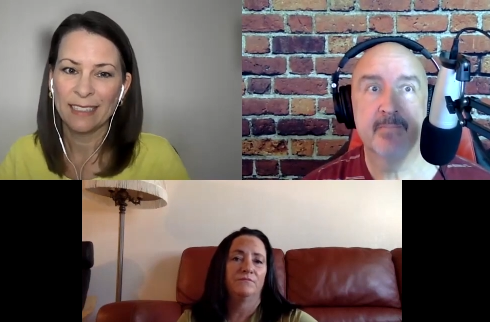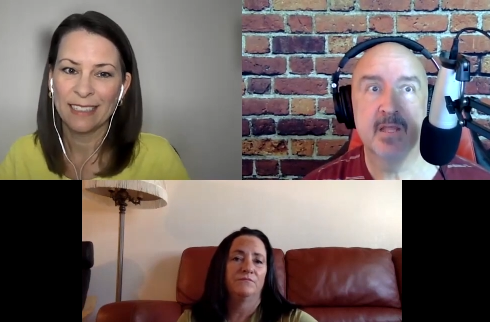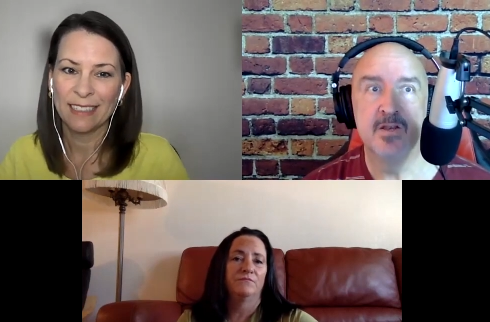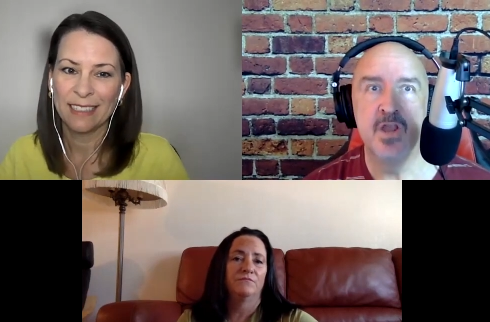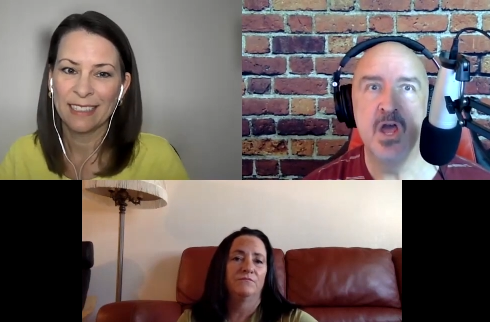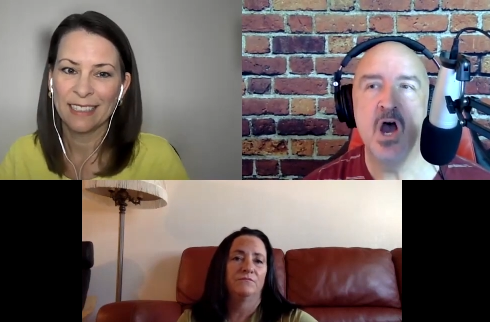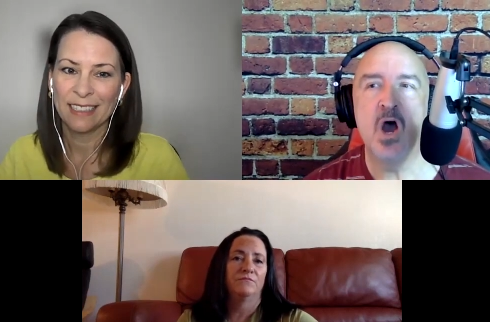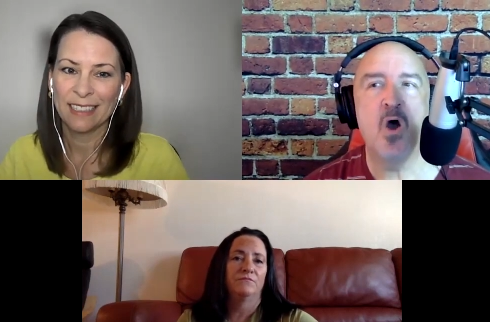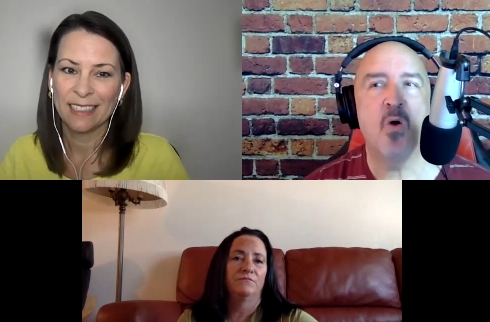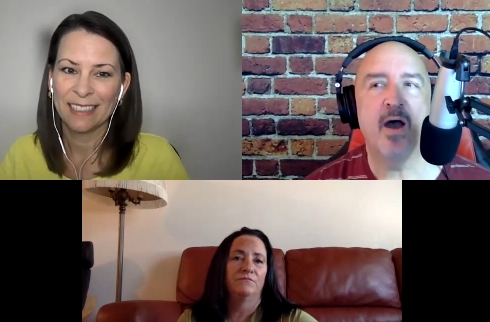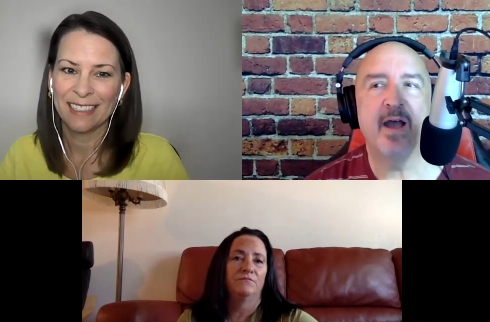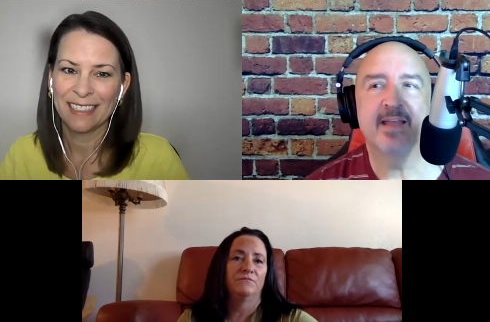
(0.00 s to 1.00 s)

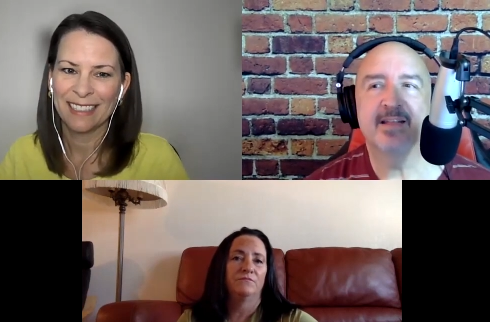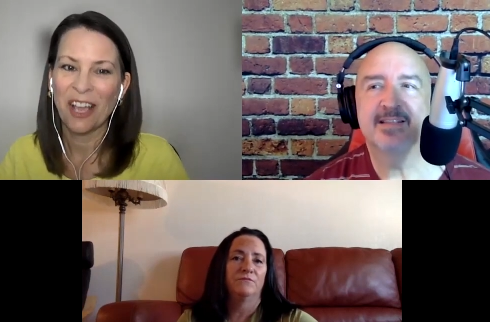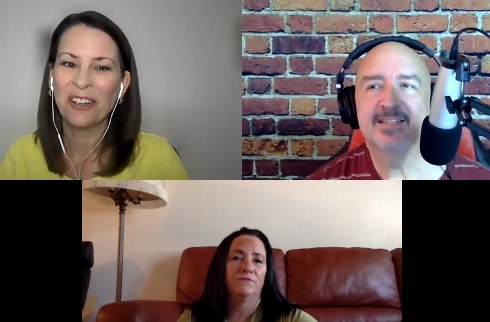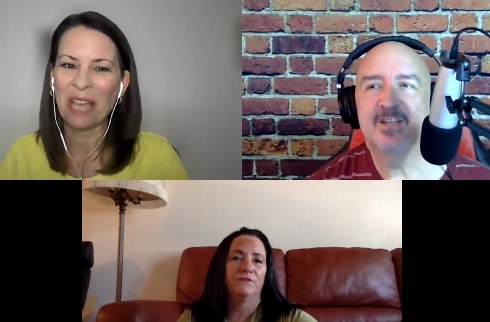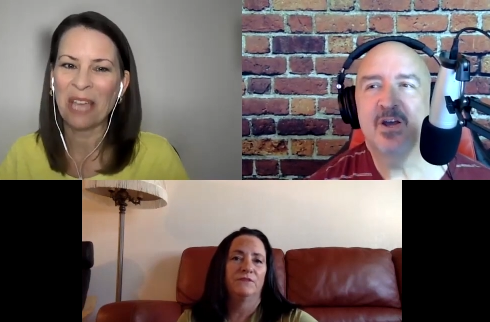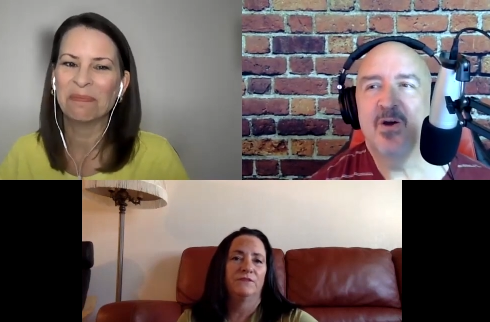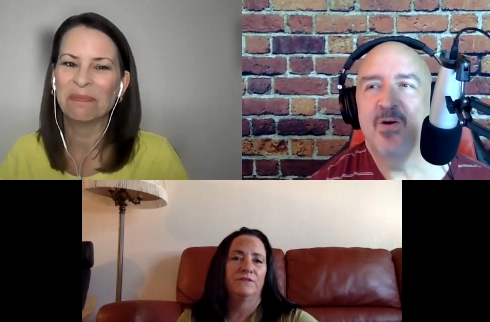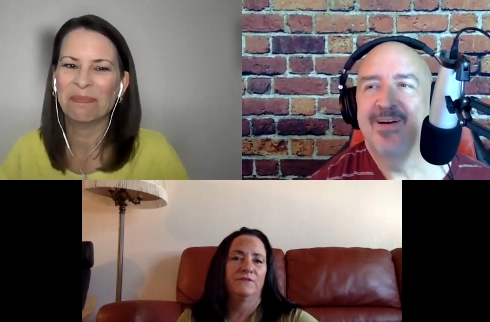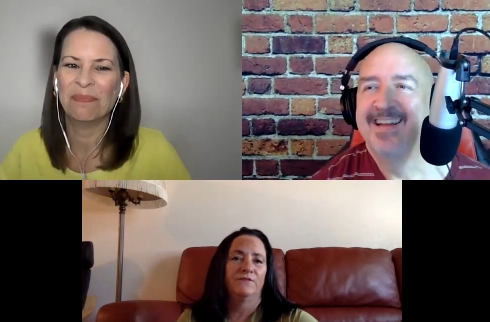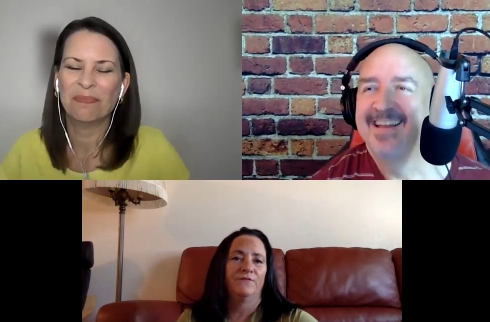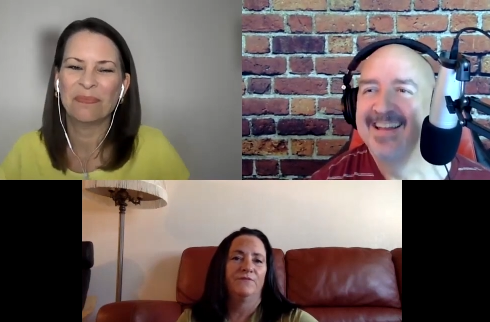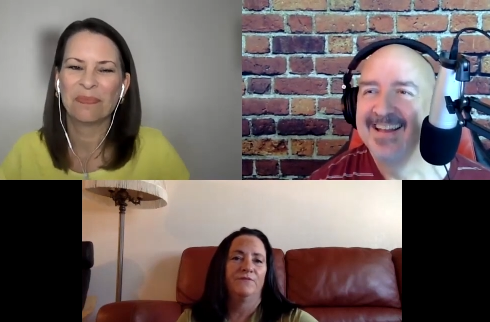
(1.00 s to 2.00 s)
Speaker 1: No, I. Okay. So,
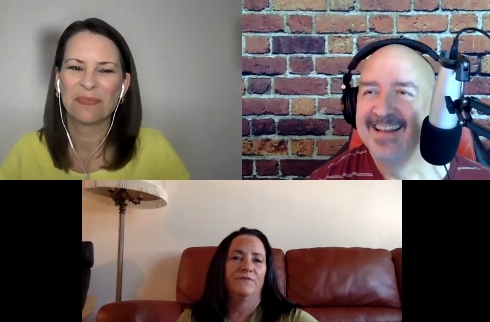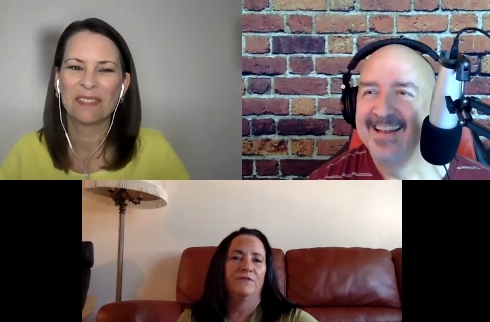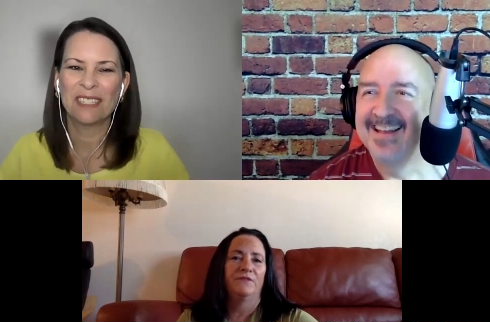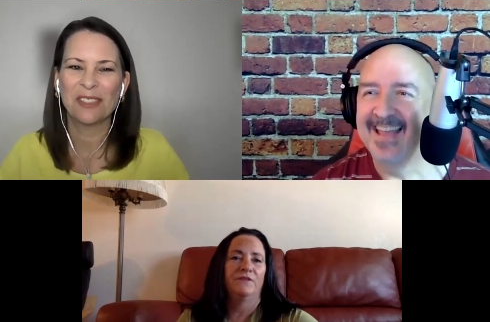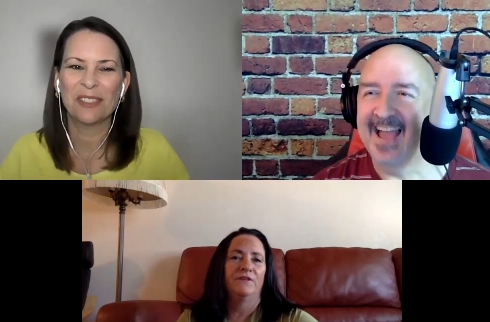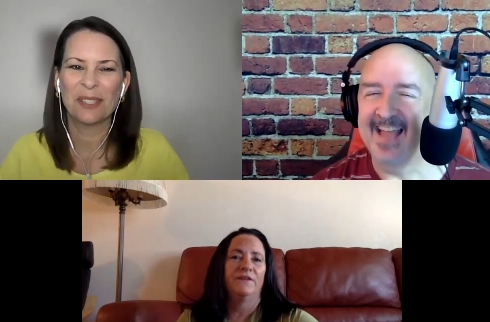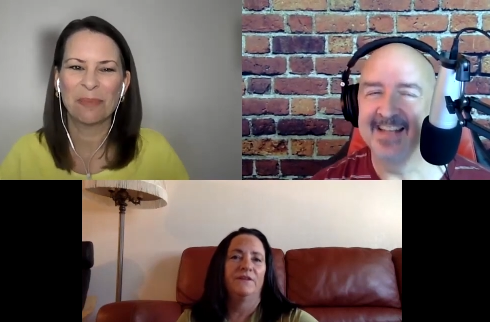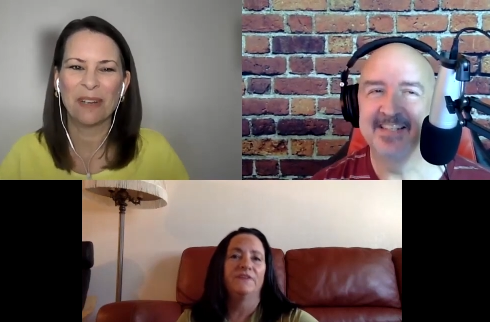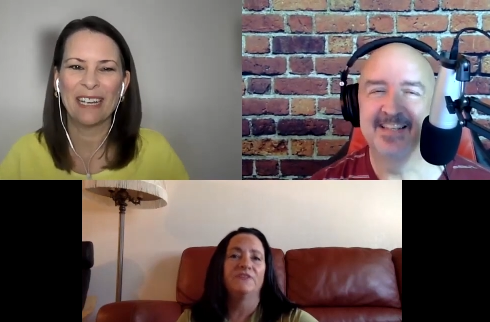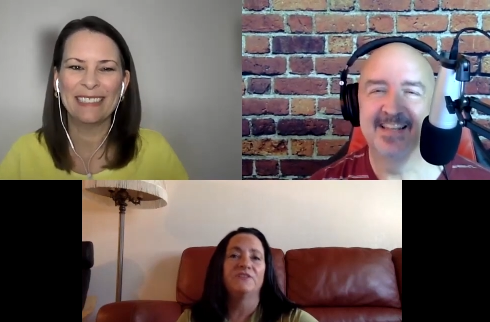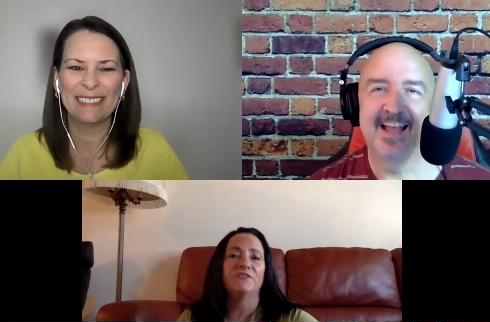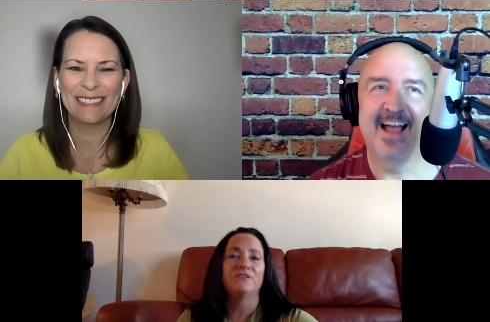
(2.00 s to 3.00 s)
Still a
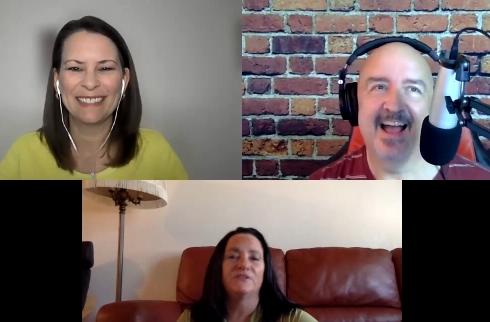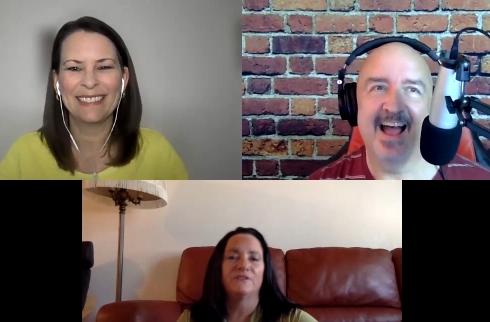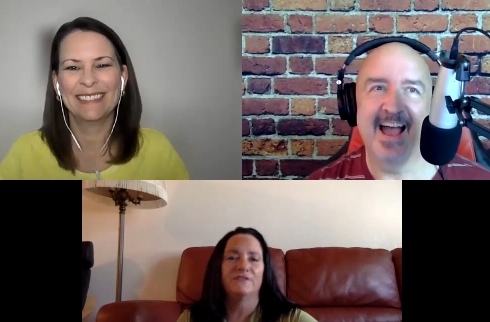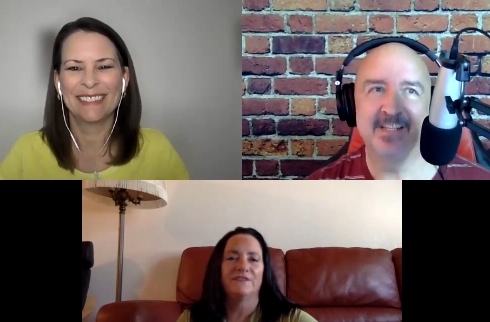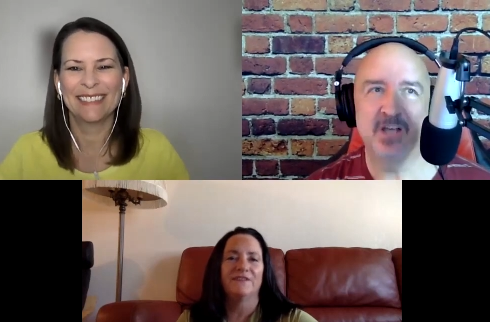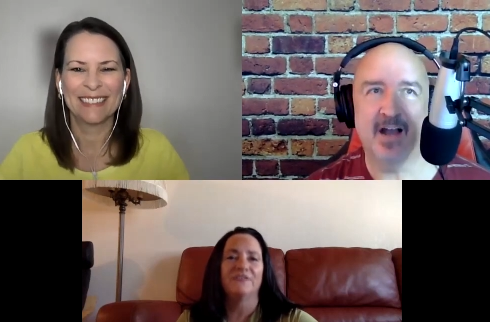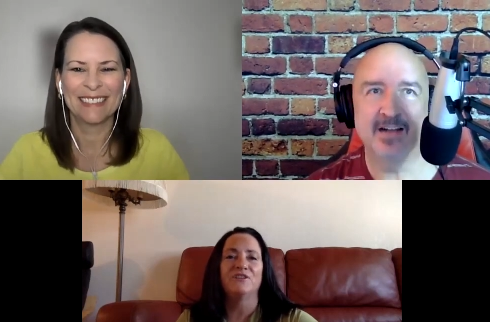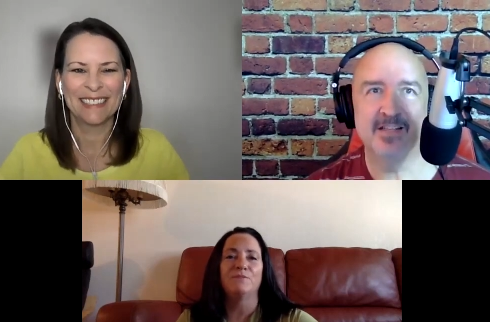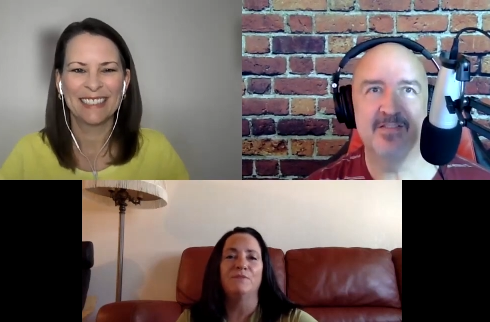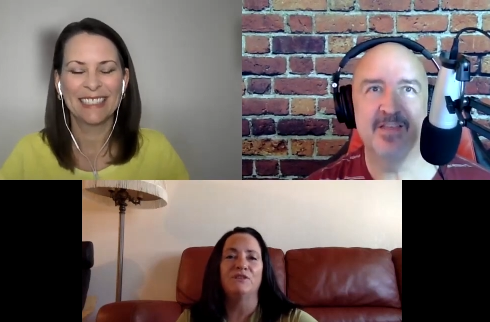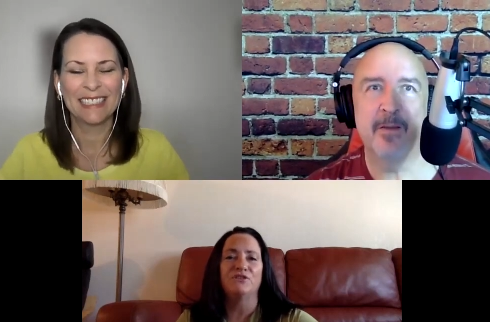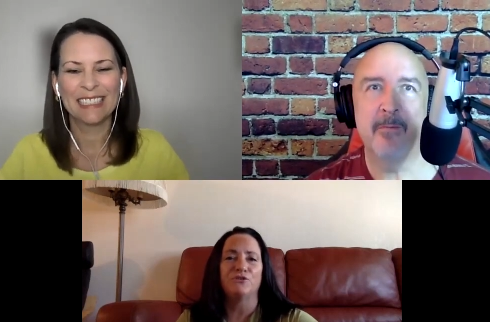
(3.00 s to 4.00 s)
surprise. I, it's a
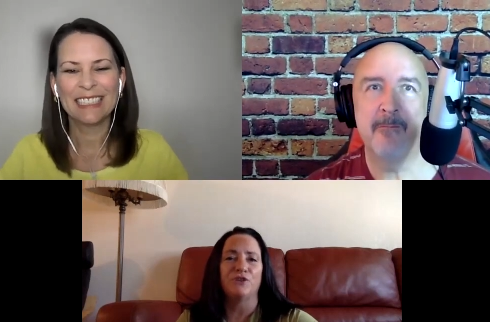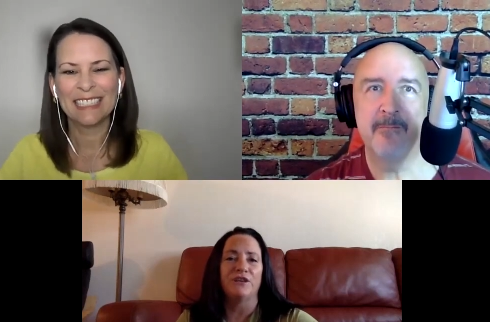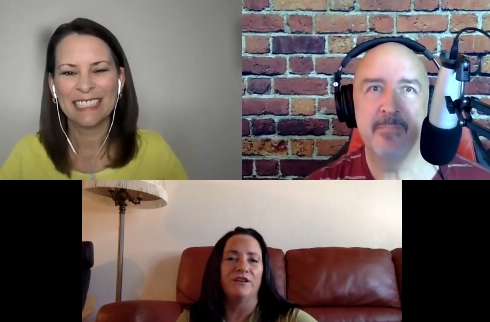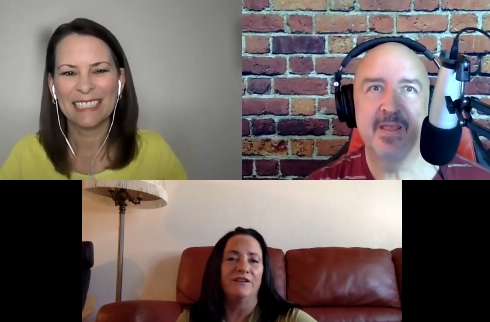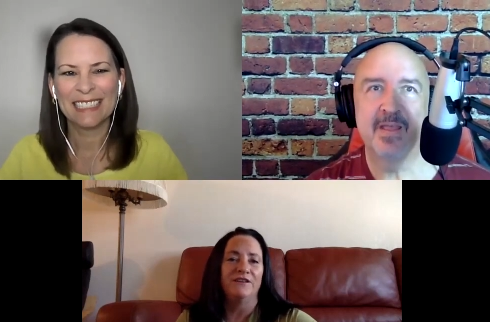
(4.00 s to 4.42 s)
mystery.